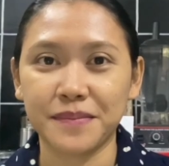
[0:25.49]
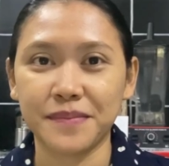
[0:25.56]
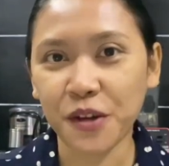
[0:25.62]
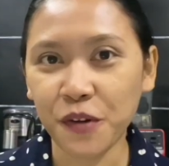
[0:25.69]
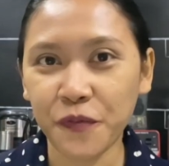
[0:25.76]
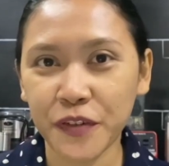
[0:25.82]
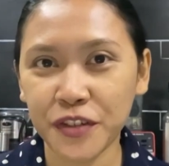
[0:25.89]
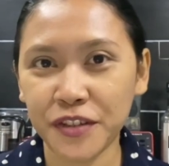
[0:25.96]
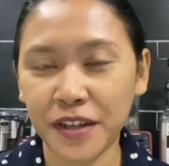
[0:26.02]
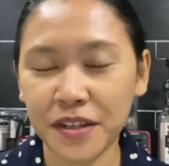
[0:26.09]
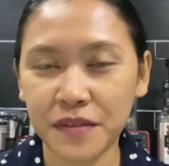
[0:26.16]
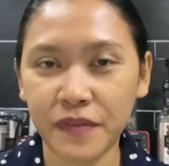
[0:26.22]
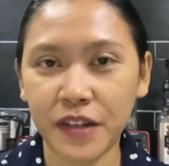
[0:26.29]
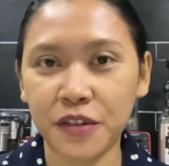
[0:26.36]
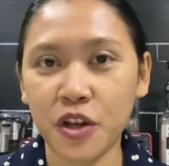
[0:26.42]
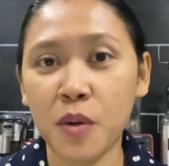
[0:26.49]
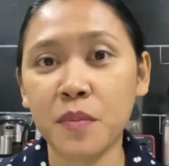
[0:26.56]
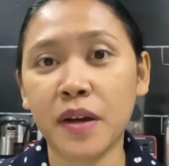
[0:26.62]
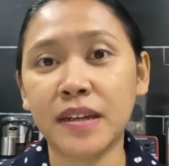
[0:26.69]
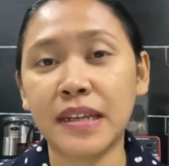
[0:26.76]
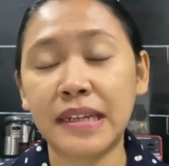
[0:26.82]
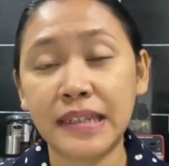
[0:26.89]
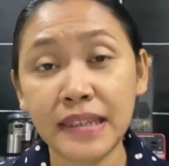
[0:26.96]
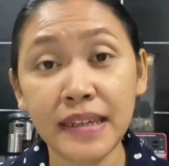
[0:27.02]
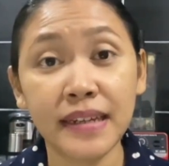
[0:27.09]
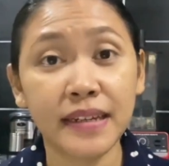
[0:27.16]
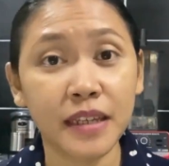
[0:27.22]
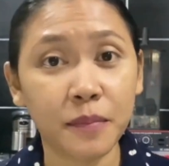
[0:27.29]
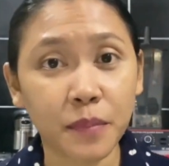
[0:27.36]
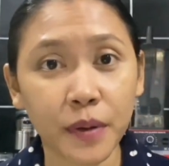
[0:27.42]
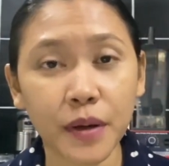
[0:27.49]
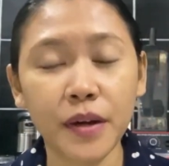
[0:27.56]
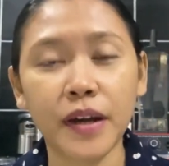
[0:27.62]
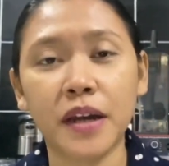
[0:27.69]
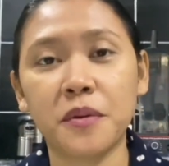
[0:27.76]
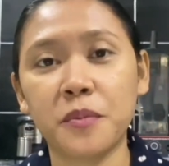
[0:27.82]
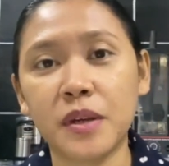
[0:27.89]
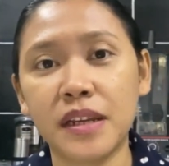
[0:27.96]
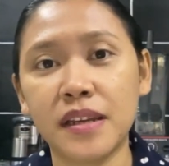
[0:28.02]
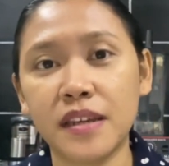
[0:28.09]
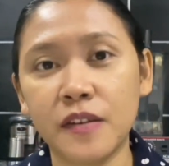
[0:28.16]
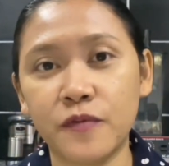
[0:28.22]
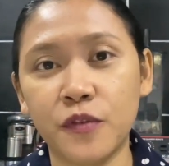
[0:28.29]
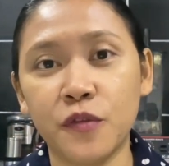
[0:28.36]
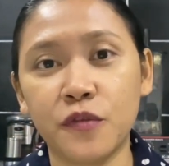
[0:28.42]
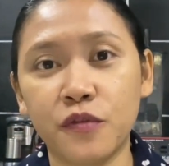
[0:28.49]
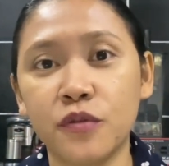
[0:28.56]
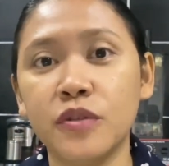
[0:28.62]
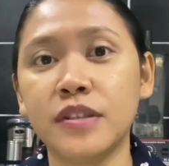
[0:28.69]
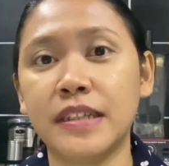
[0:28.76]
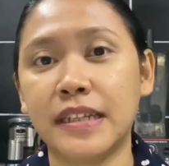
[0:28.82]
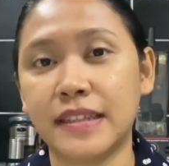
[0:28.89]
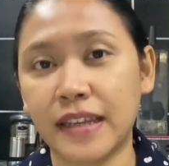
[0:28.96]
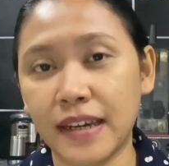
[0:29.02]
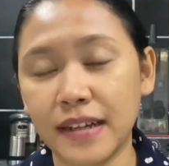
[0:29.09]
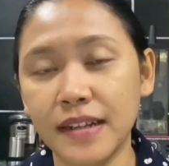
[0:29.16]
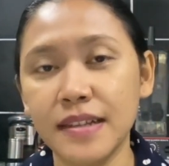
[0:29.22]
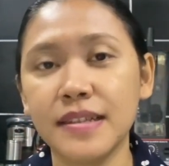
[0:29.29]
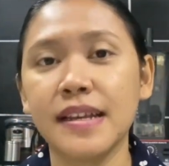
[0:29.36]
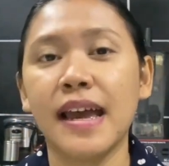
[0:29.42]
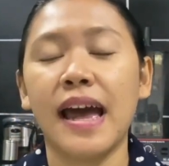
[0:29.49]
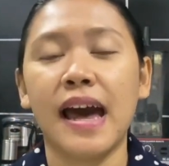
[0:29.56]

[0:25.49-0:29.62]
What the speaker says: So for today's video, I'm gonna dig deeper and really give you full details